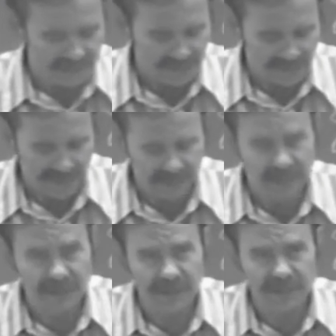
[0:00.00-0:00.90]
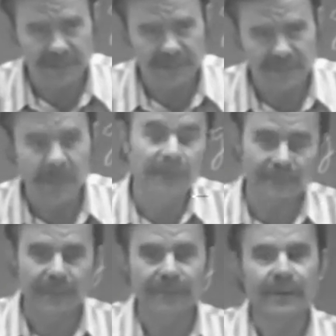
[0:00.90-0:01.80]
On, on well,
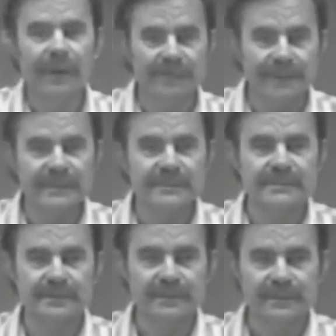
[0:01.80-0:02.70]
on, on this,